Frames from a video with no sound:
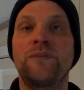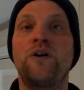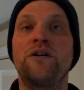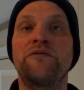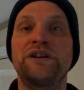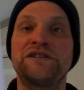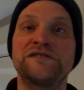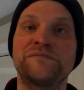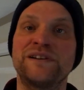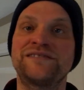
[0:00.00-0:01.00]
or
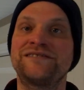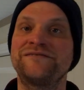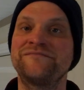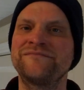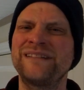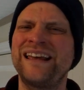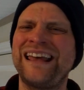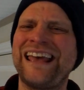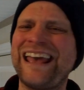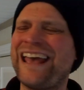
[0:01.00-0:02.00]
religions must.
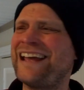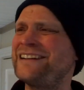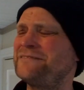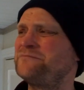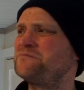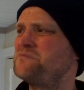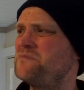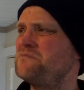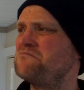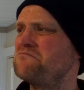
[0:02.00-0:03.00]
And
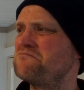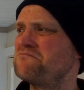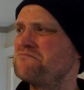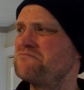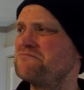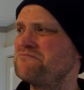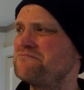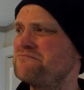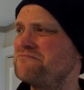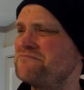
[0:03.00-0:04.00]

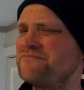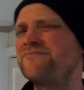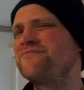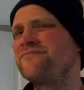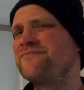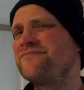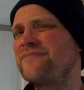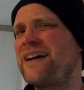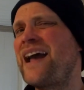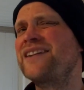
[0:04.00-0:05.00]

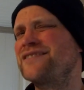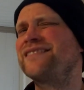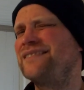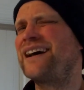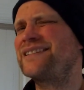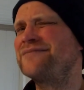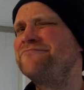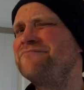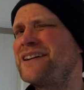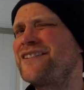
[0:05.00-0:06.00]
I actually like them
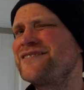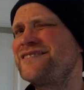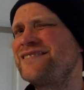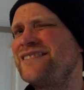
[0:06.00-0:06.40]
because